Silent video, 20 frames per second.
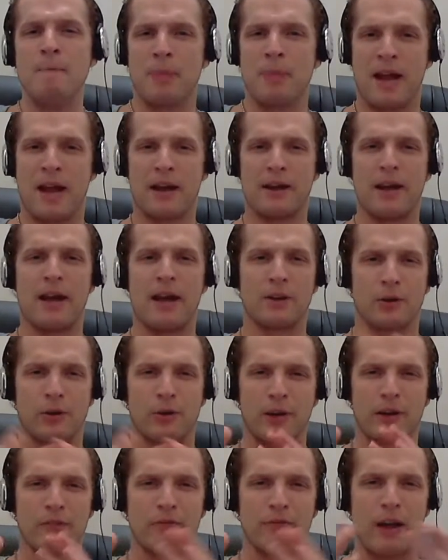how to
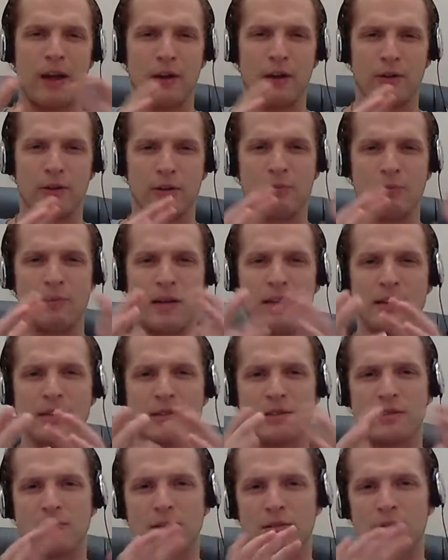create a
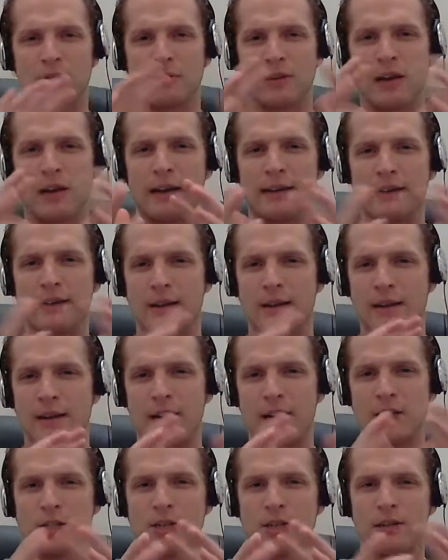value-based content
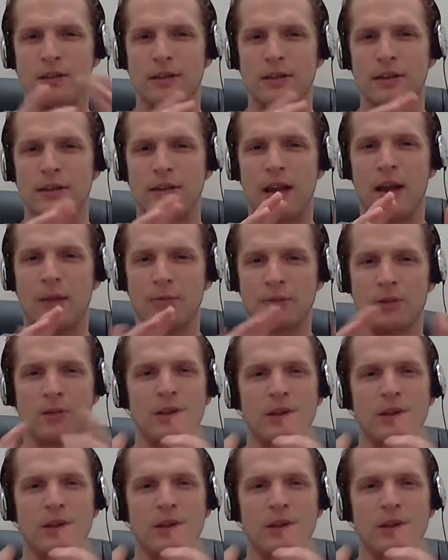engine that helps you